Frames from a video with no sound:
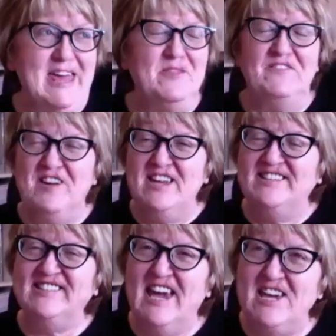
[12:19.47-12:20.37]
in the
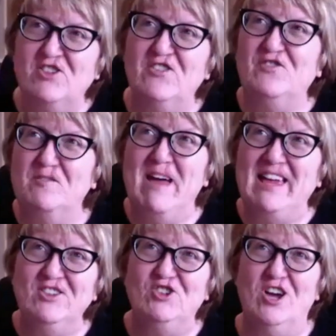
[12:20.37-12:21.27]
first stage of
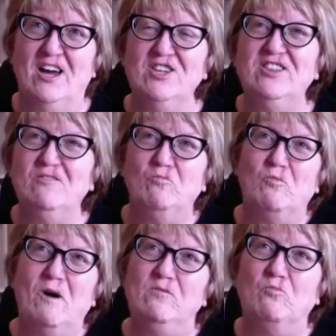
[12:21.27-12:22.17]
dementia,
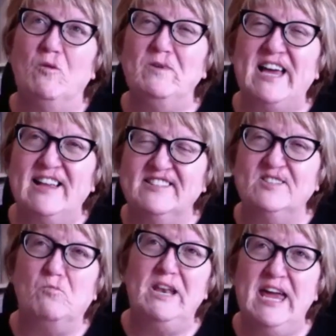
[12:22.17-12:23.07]
when we get
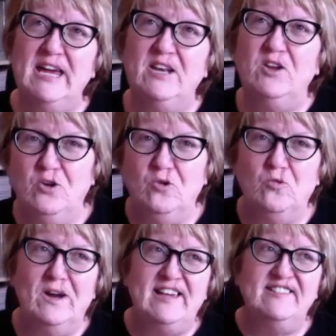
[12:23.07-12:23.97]
someone in who
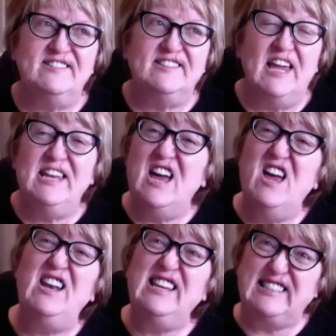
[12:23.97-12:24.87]
is an
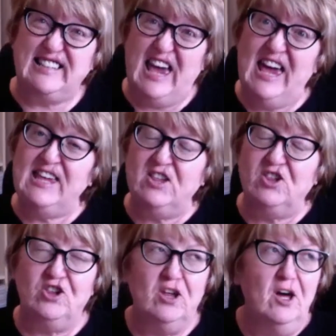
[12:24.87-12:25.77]
early
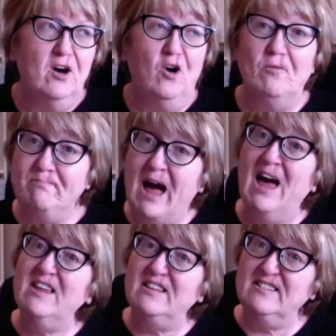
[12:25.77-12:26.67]
stage or
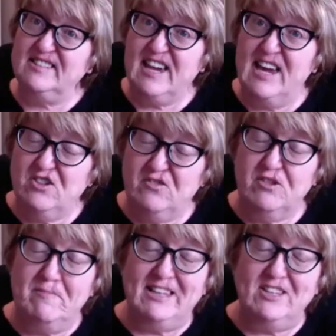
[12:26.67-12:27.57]
mild stage of
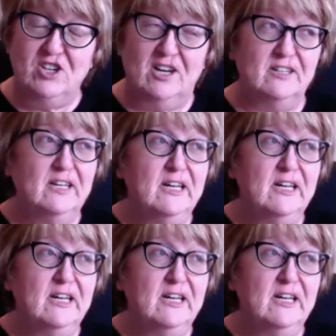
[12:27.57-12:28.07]
dementia,